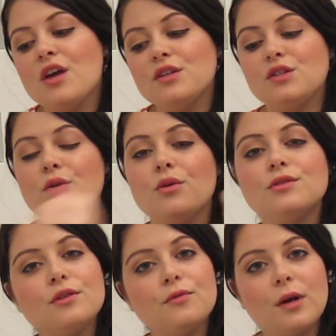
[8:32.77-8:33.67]
So
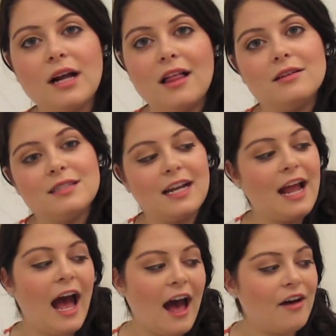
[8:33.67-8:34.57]
those are the four colors that I
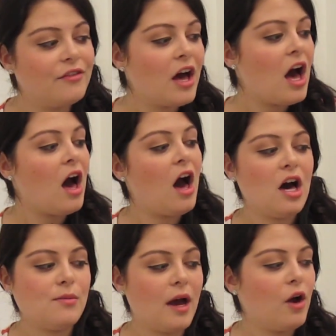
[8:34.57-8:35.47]
have.
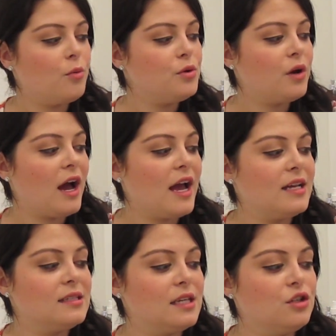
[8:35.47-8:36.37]
I hope you
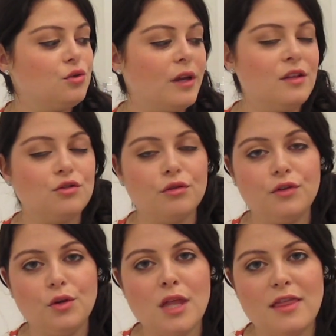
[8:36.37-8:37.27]
guys enjoyed this
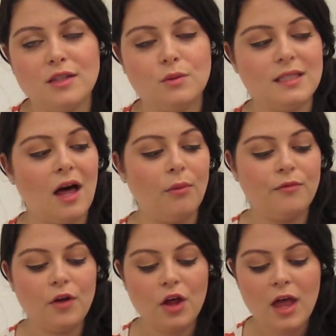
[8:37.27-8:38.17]
review and that this was
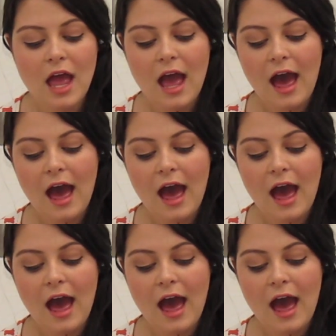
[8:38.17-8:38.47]
helpful.